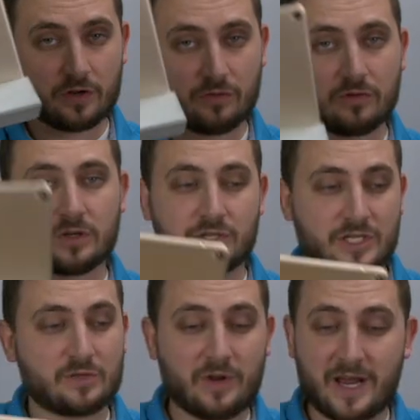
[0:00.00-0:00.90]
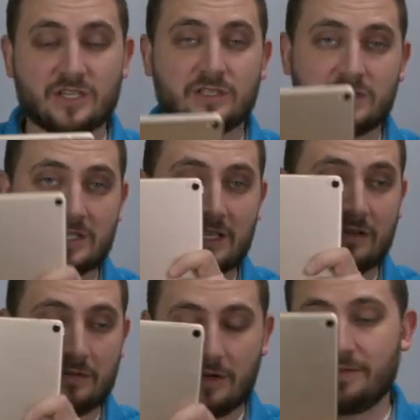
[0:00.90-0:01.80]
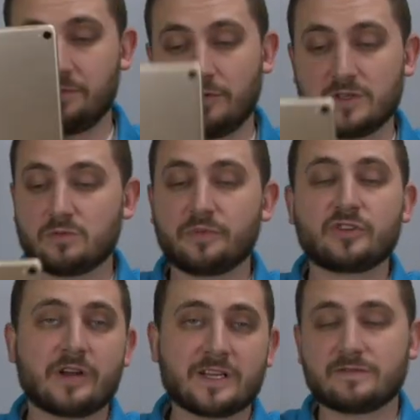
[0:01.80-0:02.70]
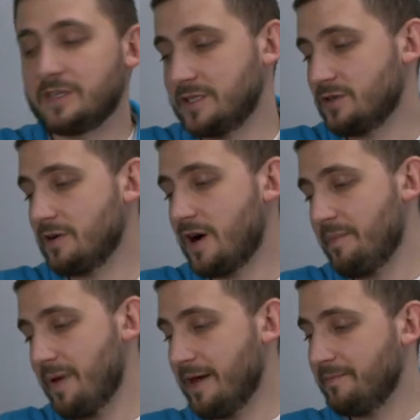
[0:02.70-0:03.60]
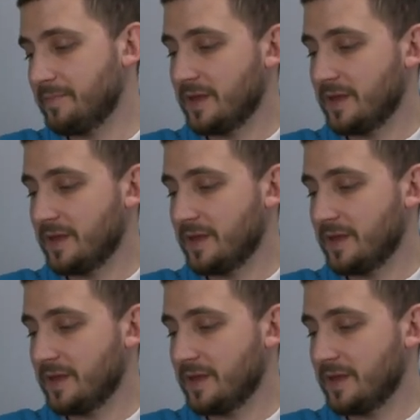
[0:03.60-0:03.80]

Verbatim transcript: you just so we'd actually see if the movies will be transferred into your iPad.